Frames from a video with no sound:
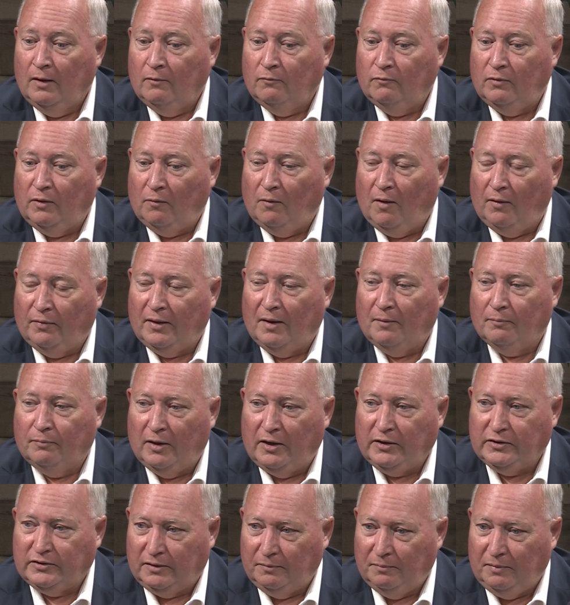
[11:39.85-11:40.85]
We want that
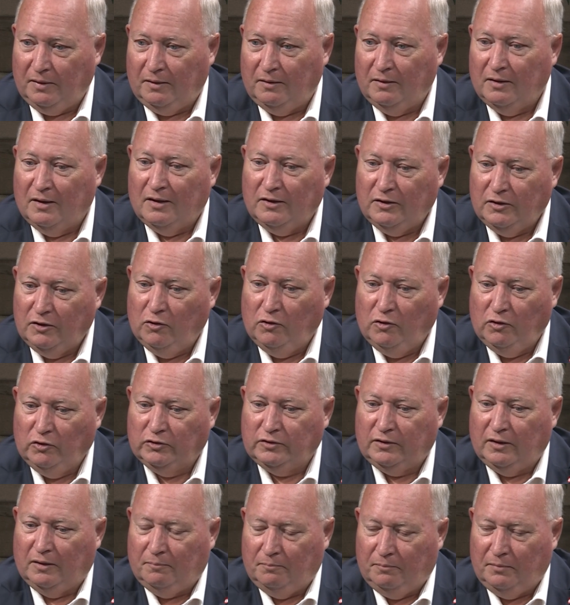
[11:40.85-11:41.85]
place to be
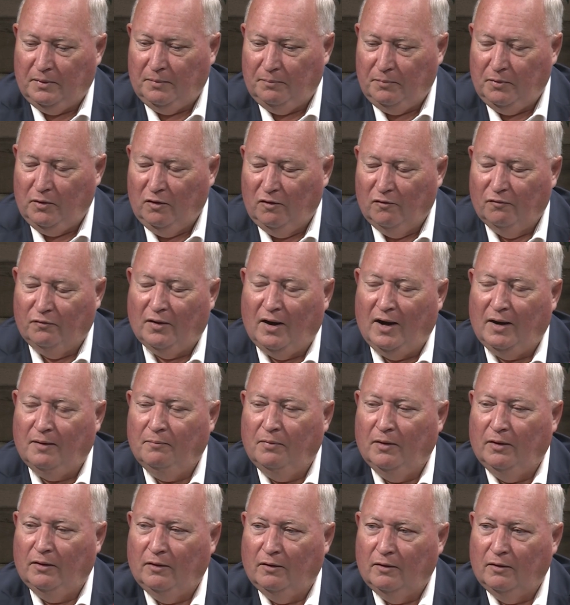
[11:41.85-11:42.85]
used and be beautified by